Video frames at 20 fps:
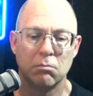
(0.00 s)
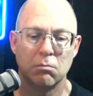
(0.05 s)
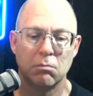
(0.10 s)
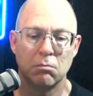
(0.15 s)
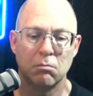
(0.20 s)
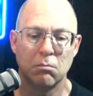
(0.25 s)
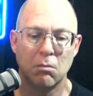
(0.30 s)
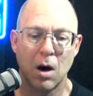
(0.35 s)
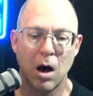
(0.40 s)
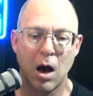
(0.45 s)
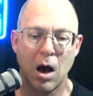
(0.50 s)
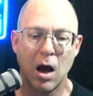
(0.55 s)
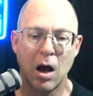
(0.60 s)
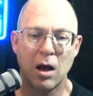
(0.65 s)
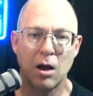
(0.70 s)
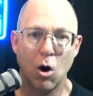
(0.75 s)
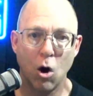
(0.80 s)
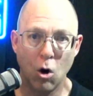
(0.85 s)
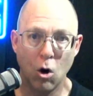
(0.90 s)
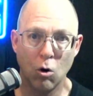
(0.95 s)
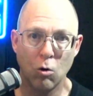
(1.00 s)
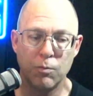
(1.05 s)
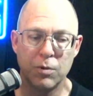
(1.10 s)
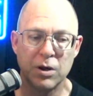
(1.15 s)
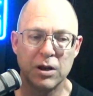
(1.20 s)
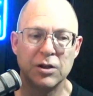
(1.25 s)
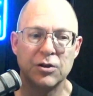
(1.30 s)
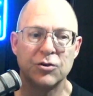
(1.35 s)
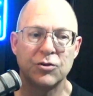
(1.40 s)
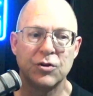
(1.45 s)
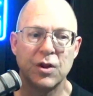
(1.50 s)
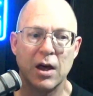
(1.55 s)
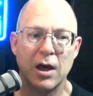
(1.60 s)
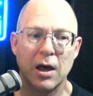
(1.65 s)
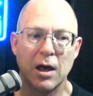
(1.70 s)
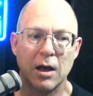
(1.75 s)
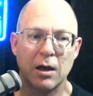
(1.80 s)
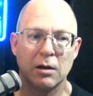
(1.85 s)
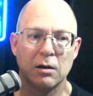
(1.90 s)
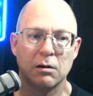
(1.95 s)
my hope is
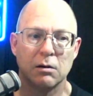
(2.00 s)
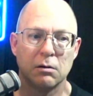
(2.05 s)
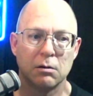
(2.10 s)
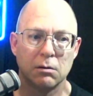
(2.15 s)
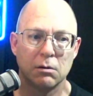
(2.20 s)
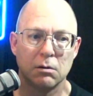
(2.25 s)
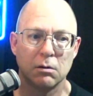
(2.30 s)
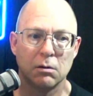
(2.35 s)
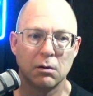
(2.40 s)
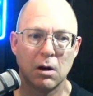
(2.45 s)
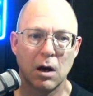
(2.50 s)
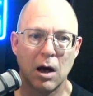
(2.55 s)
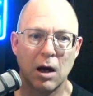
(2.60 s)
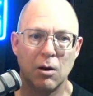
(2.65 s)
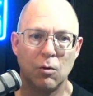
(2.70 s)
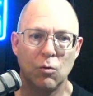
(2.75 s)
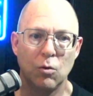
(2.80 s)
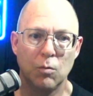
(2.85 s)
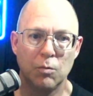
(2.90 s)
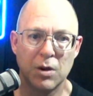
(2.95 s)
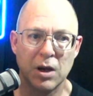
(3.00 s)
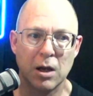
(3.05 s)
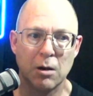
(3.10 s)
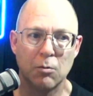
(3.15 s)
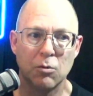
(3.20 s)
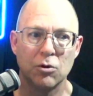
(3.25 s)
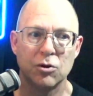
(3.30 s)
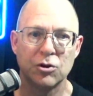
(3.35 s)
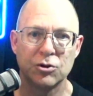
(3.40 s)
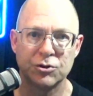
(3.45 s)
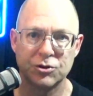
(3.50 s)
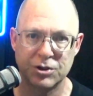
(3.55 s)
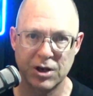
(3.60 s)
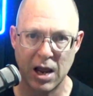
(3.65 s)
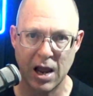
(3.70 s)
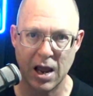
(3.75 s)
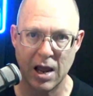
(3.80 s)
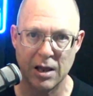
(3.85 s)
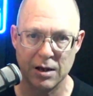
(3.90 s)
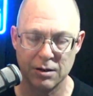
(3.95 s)
that I will be able to
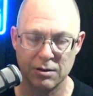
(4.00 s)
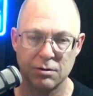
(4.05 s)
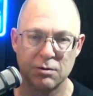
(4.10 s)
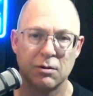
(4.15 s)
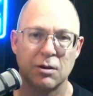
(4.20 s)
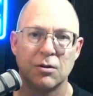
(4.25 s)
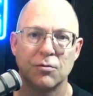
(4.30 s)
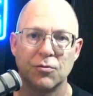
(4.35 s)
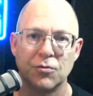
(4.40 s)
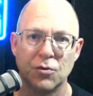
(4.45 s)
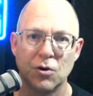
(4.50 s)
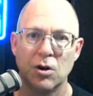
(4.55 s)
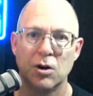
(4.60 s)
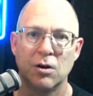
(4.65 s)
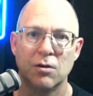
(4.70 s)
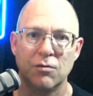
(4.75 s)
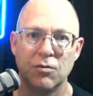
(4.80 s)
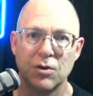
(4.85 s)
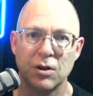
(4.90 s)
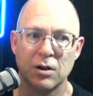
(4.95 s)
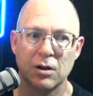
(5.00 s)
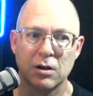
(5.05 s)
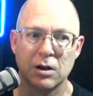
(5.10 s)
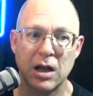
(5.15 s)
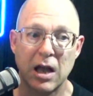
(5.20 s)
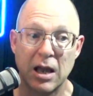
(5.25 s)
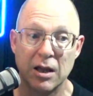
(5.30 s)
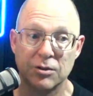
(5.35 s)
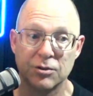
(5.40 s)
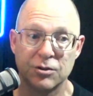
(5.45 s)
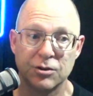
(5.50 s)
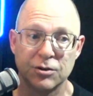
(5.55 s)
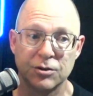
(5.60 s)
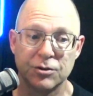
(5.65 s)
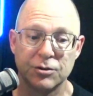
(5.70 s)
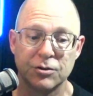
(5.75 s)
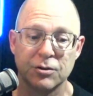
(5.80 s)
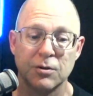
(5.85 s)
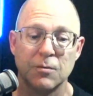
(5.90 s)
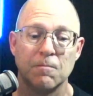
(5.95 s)
stand in front of the
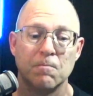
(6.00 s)
Kansas